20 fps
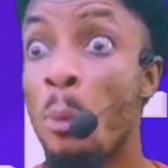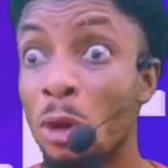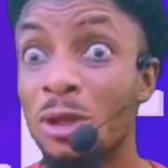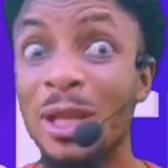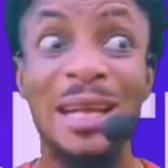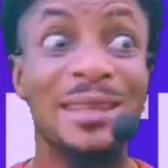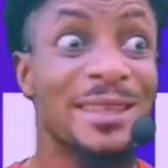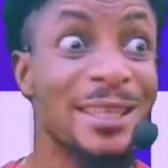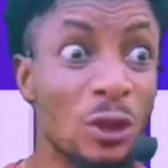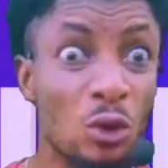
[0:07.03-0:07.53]

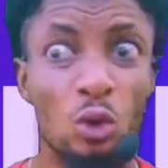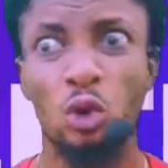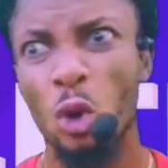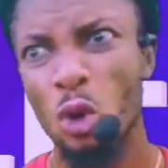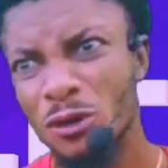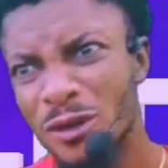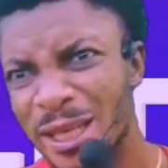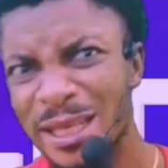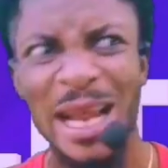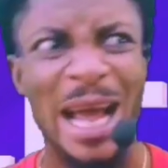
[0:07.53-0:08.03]
But
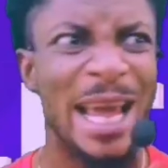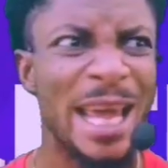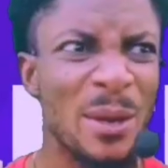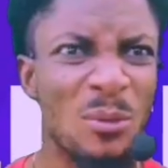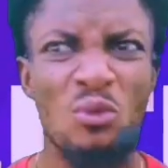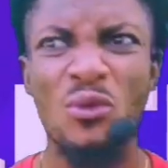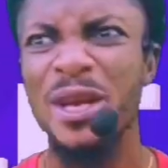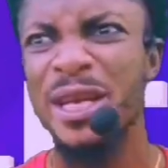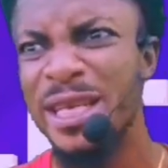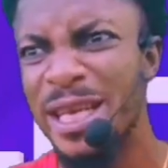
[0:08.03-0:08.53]
Atiku talk
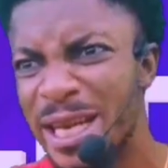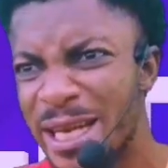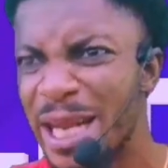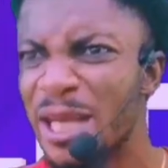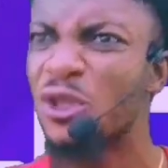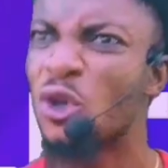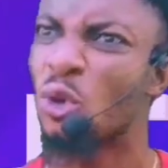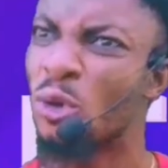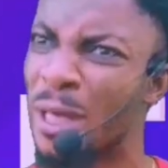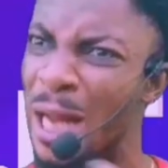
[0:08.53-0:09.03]
say na him
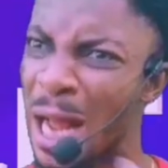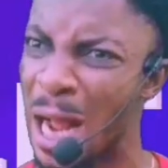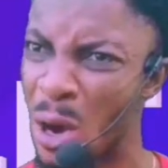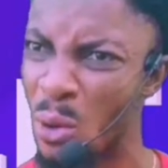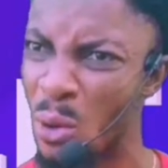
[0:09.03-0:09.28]
win the election